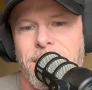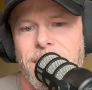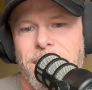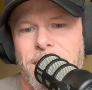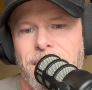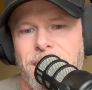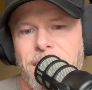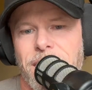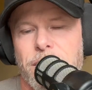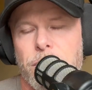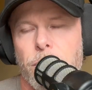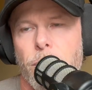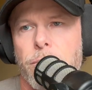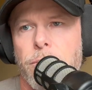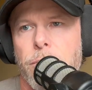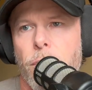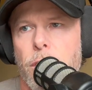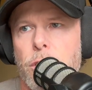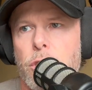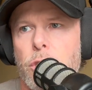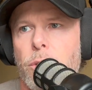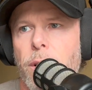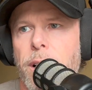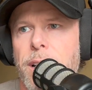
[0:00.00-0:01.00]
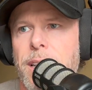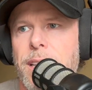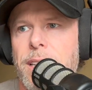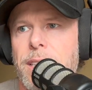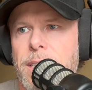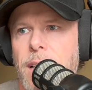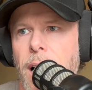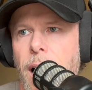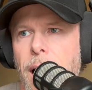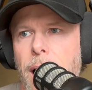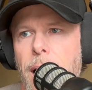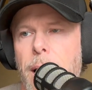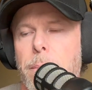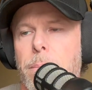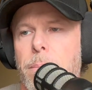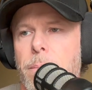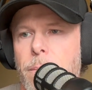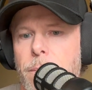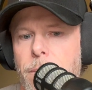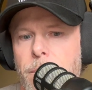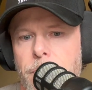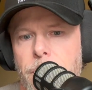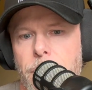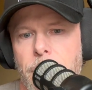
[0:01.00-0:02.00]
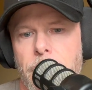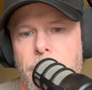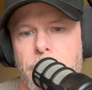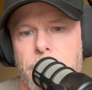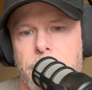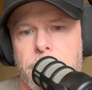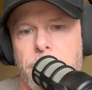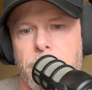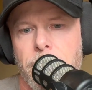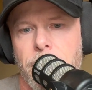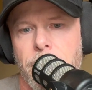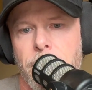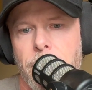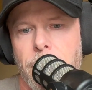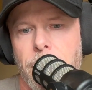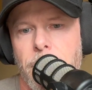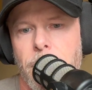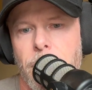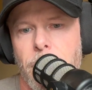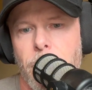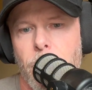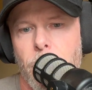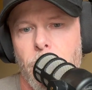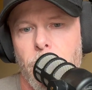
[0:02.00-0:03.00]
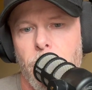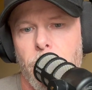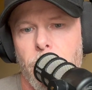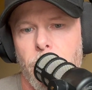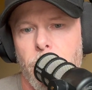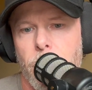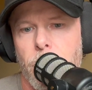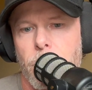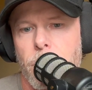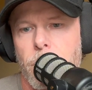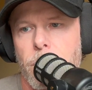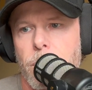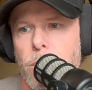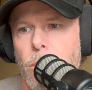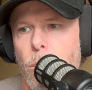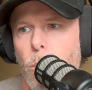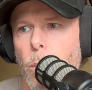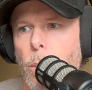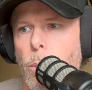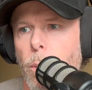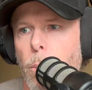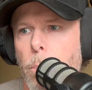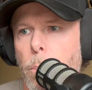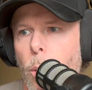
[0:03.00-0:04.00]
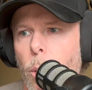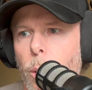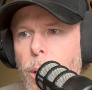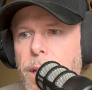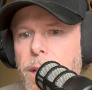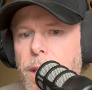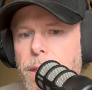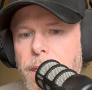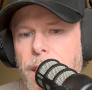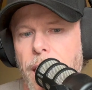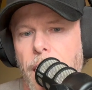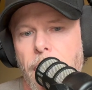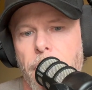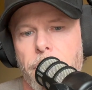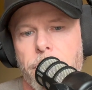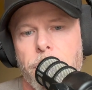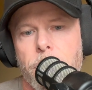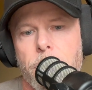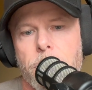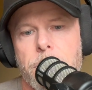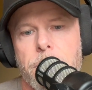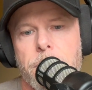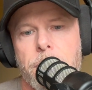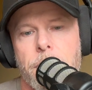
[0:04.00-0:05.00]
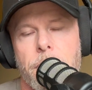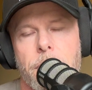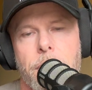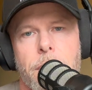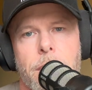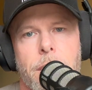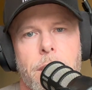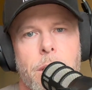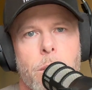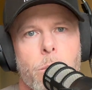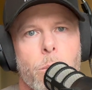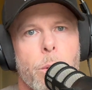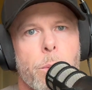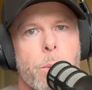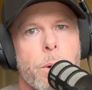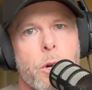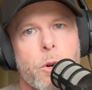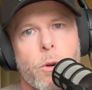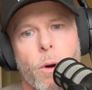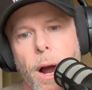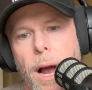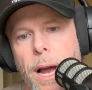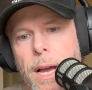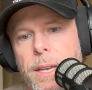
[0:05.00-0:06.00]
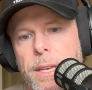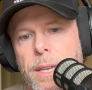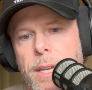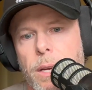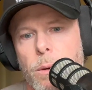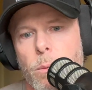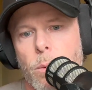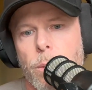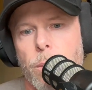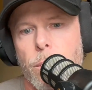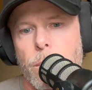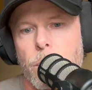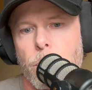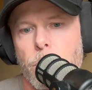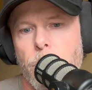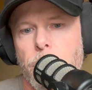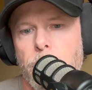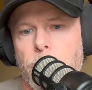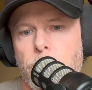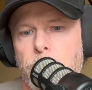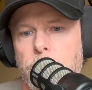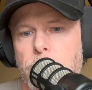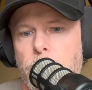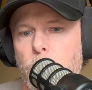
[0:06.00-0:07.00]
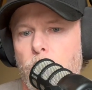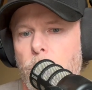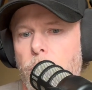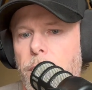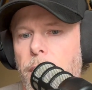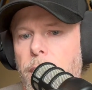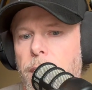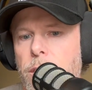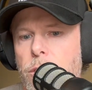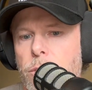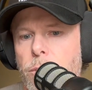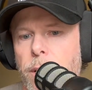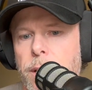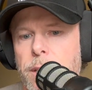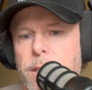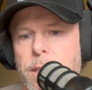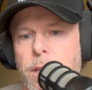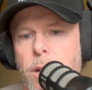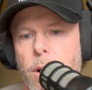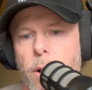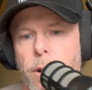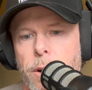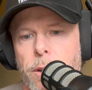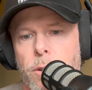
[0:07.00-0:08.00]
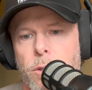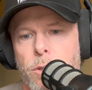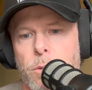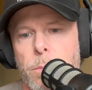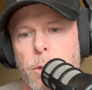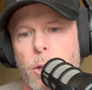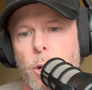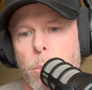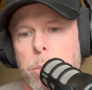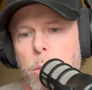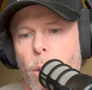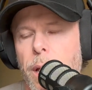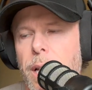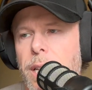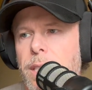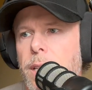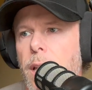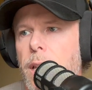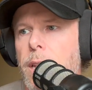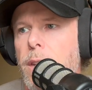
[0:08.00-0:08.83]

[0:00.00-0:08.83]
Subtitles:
It's a frustrating time. We were putting in the effort. We were grinding. We were doing 2 days, crazy cardios, meal plans, and